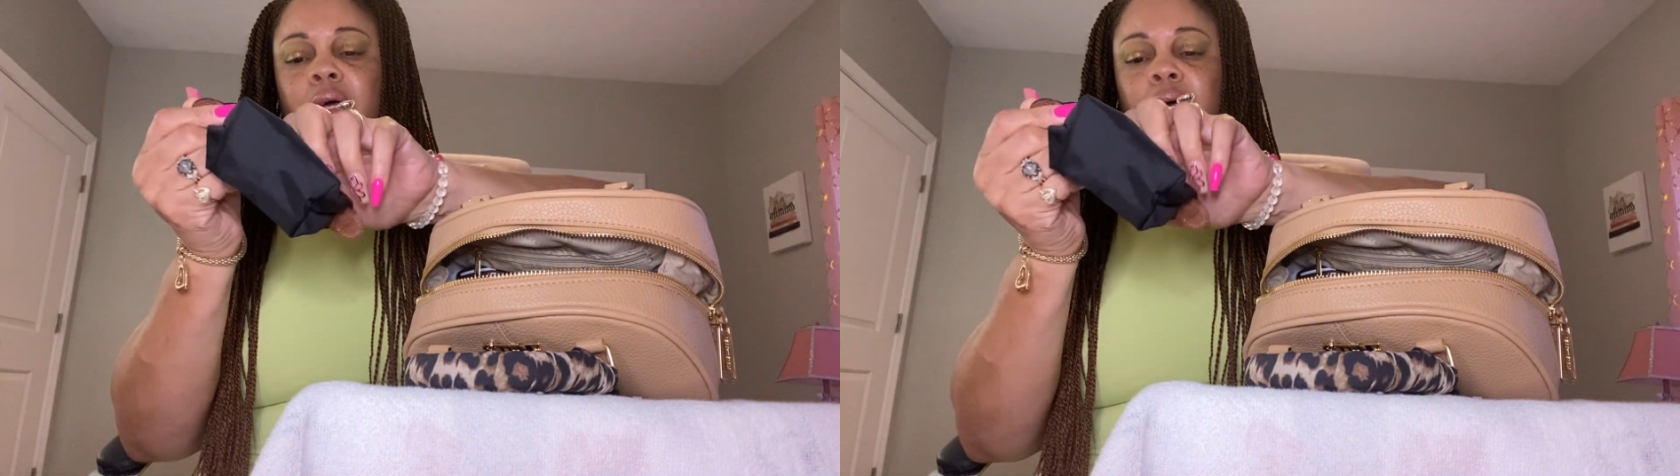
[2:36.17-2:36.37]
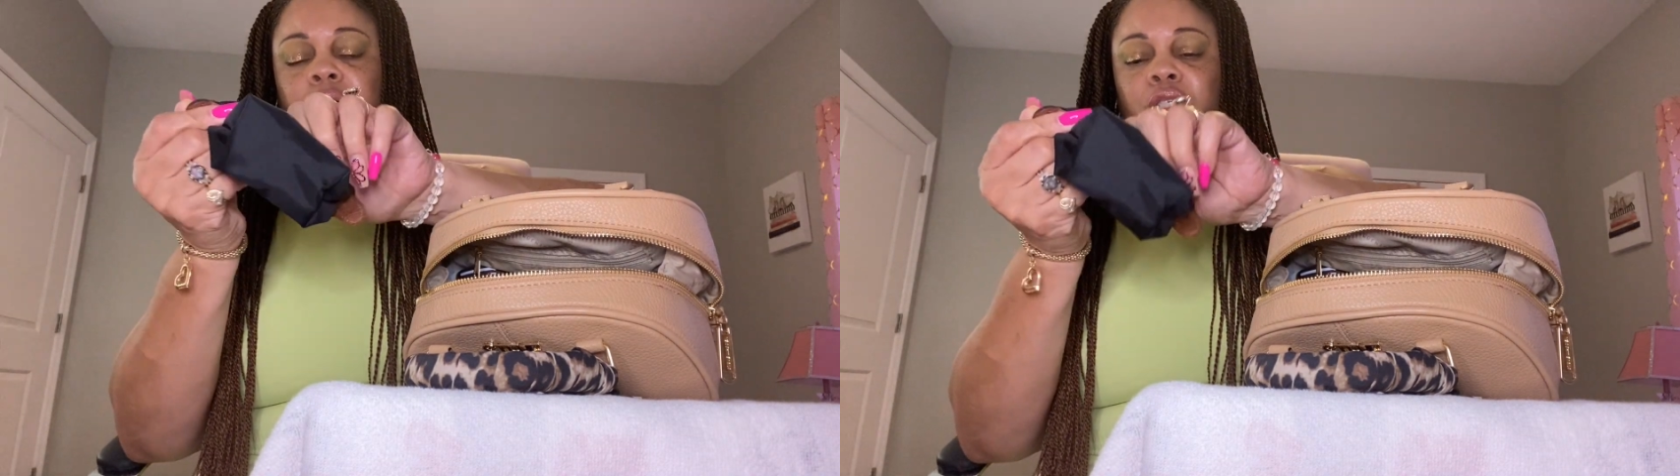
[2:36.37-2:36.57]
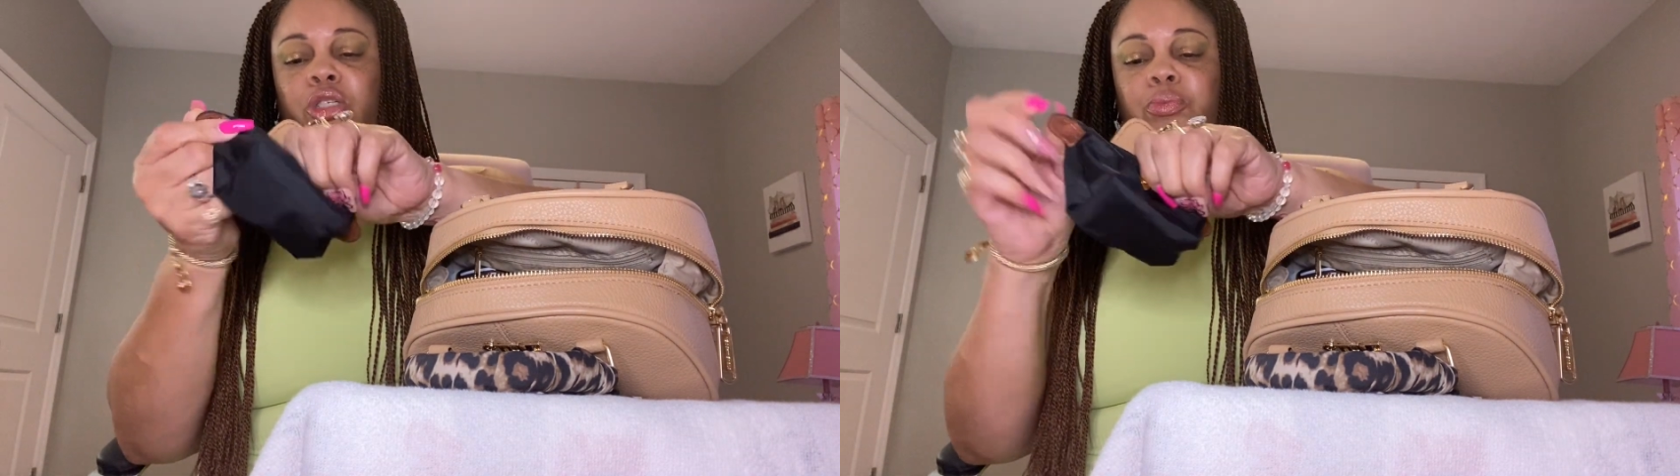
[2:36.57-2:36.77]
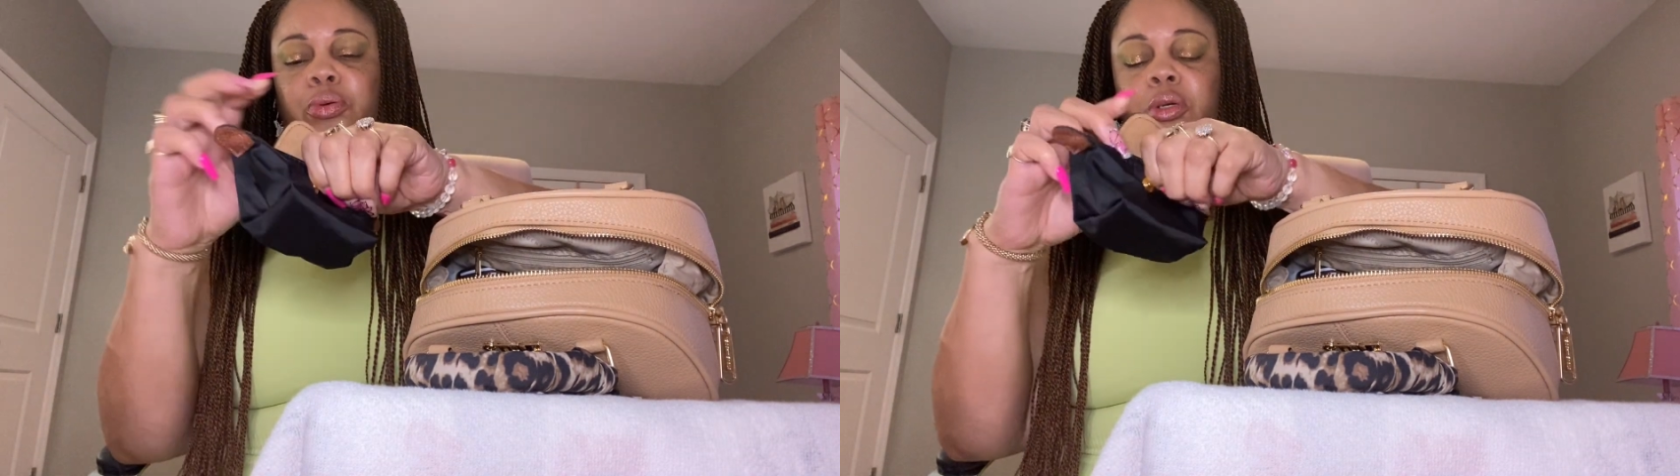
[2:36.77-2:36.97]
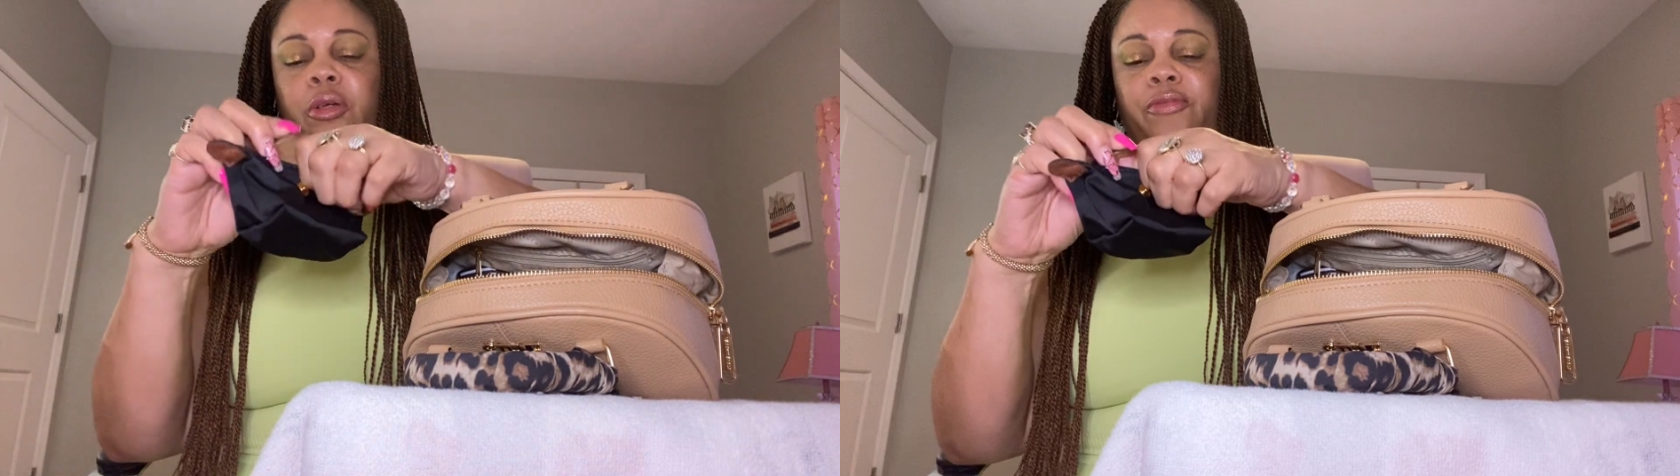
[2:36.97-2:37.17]
I just
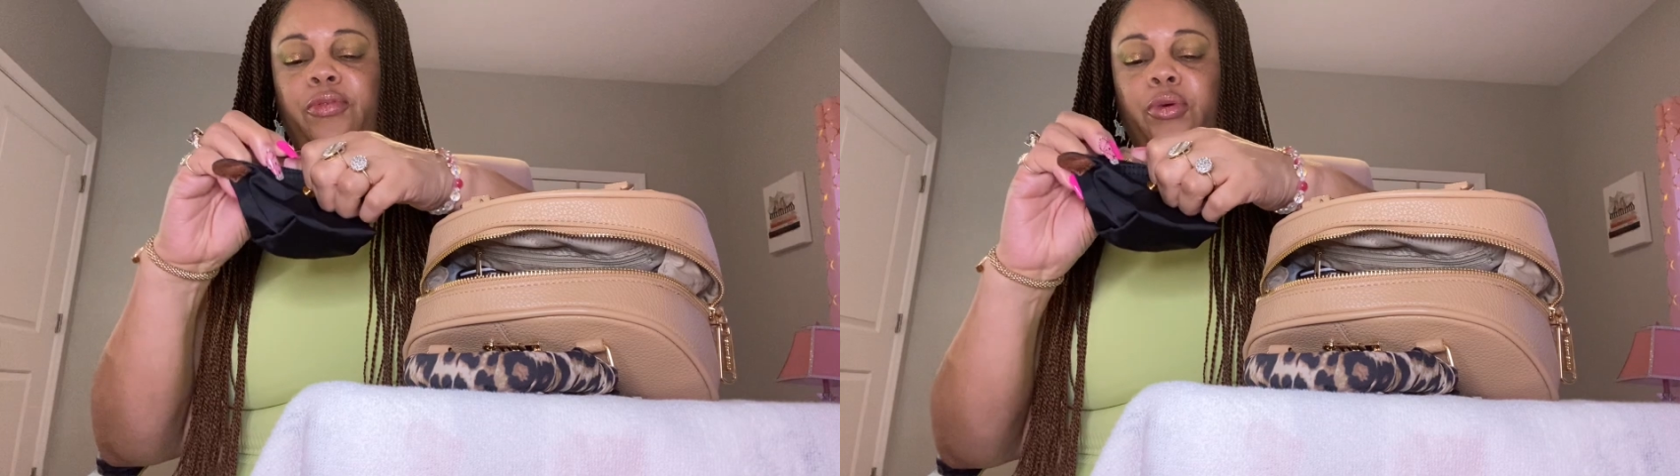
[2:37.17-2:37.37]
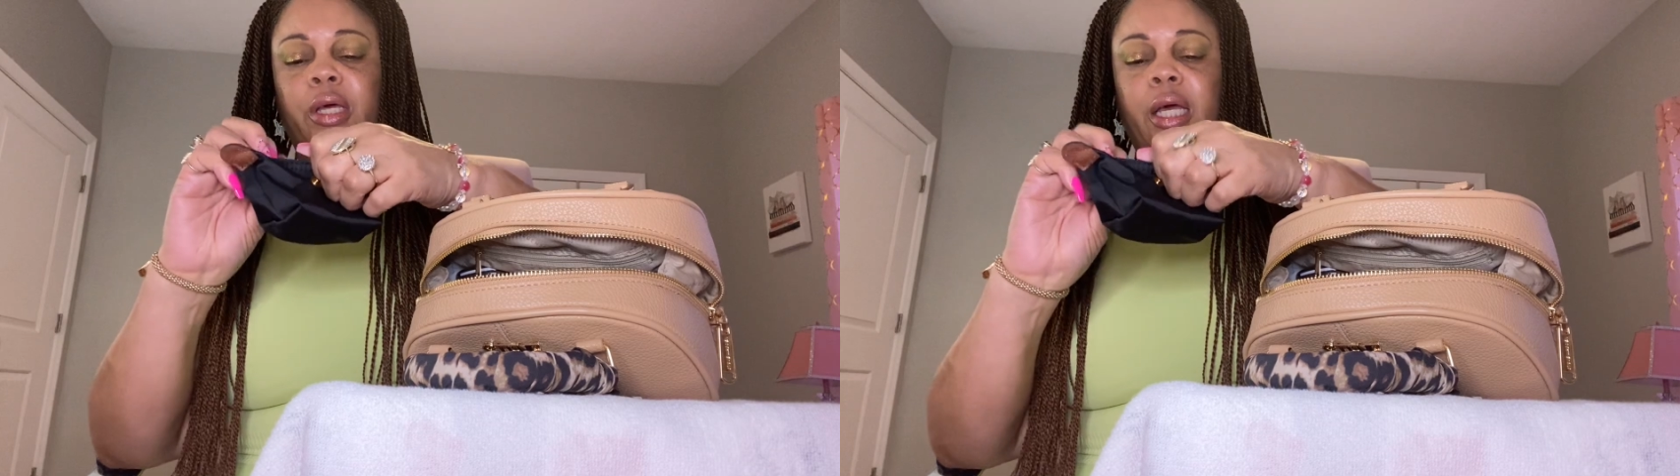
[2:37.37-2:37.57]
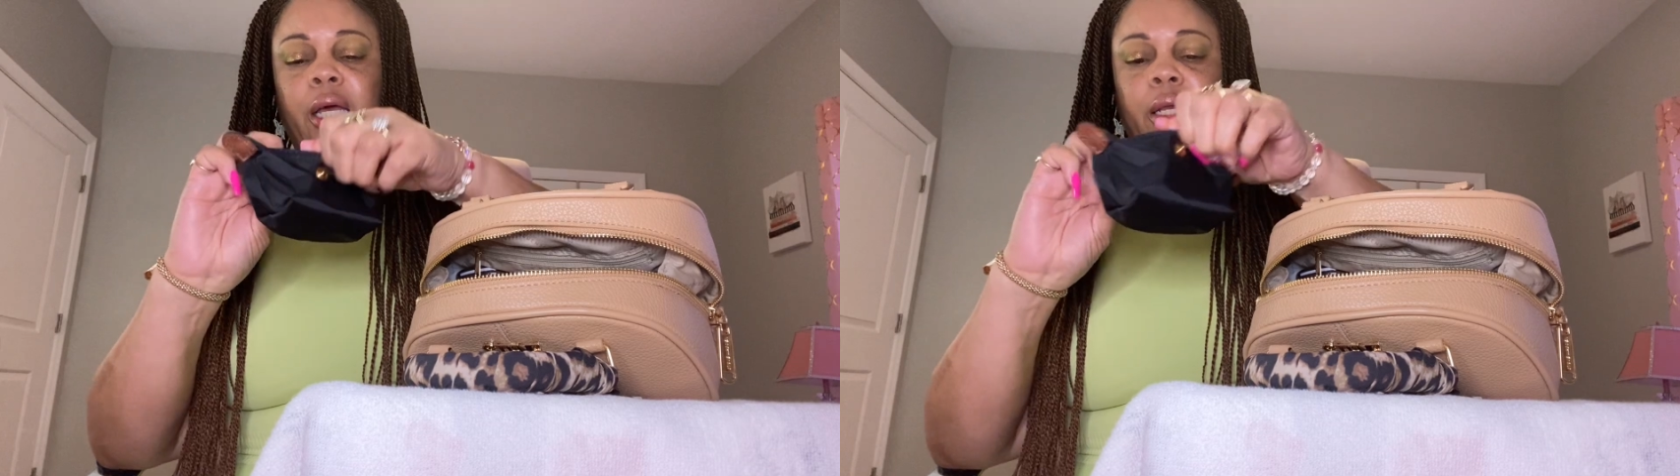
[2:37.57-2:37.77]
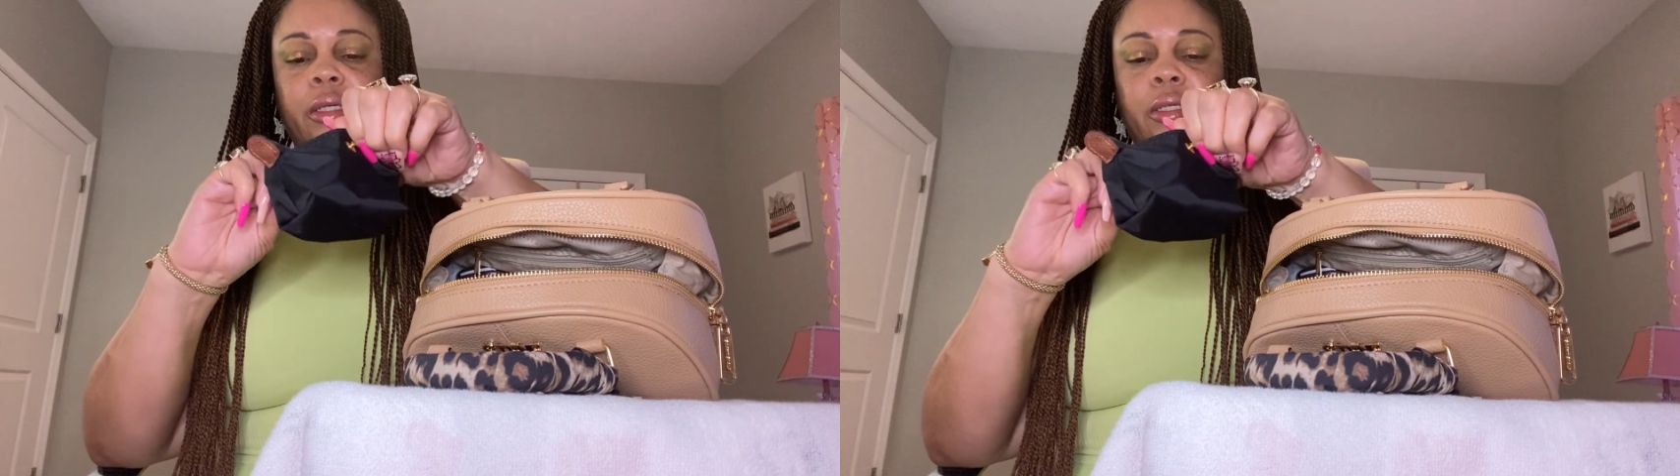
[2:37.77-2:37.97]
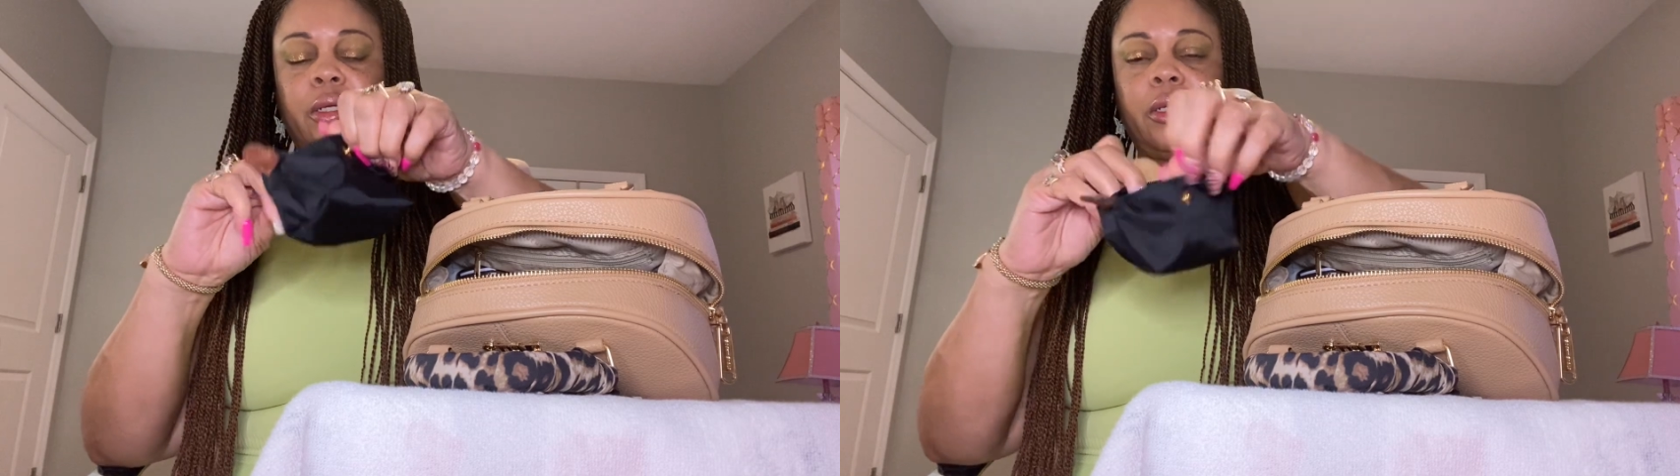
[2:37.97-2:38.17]
put a few
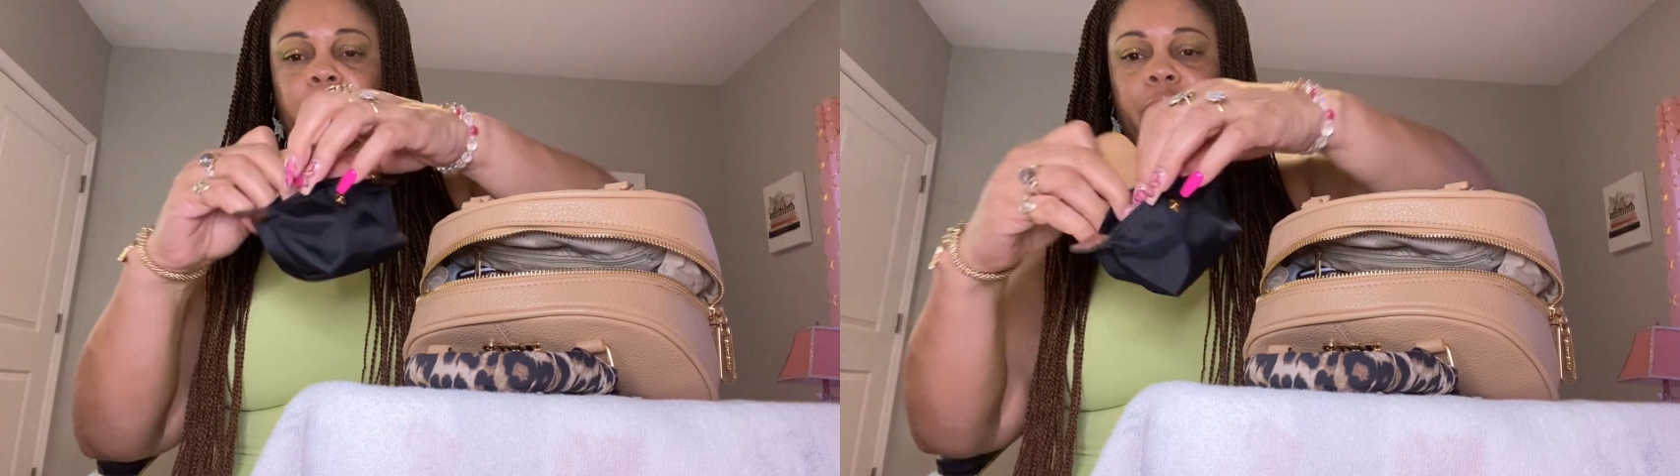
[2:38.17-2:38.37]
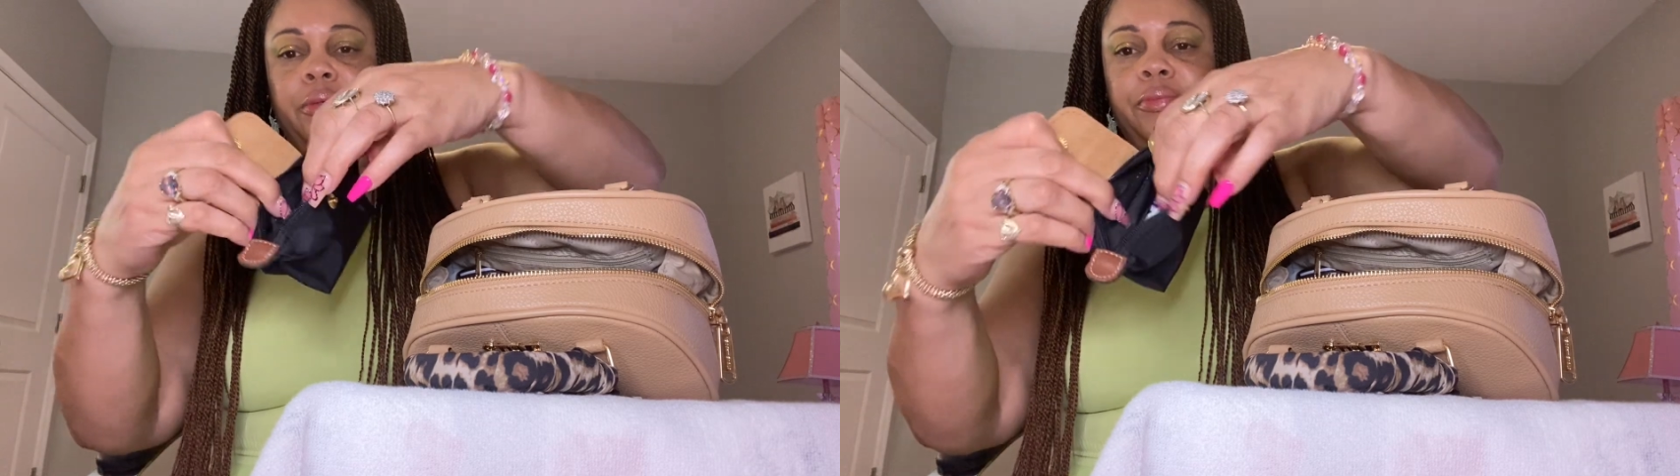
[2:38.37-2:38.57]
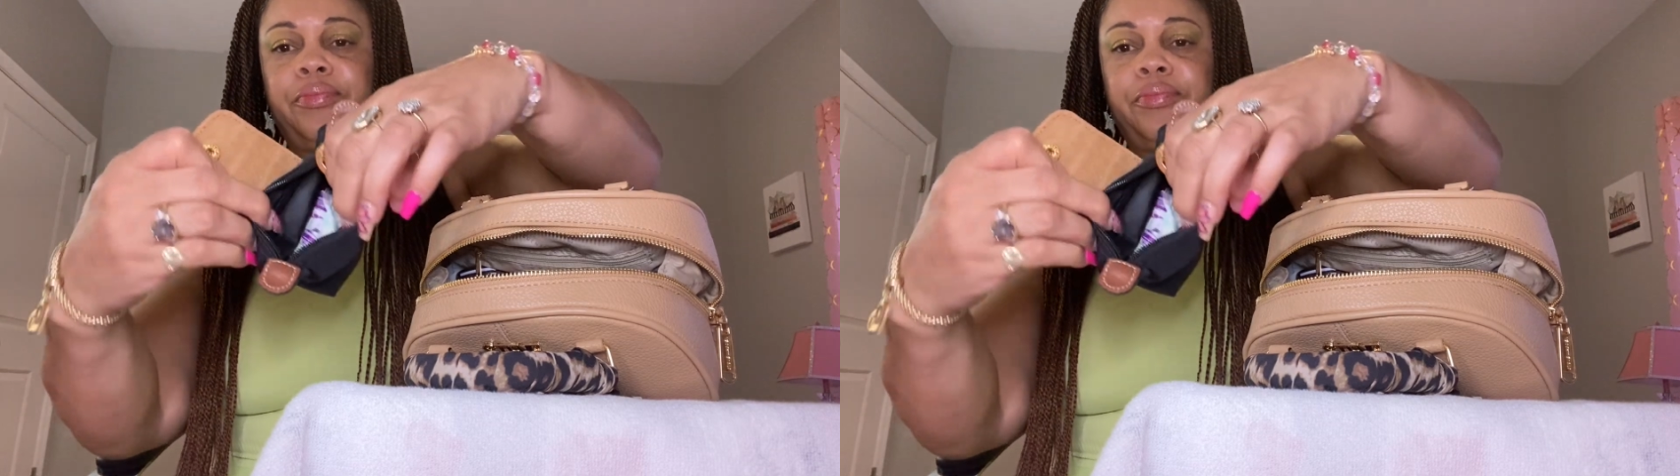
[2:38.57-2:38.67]
candies in here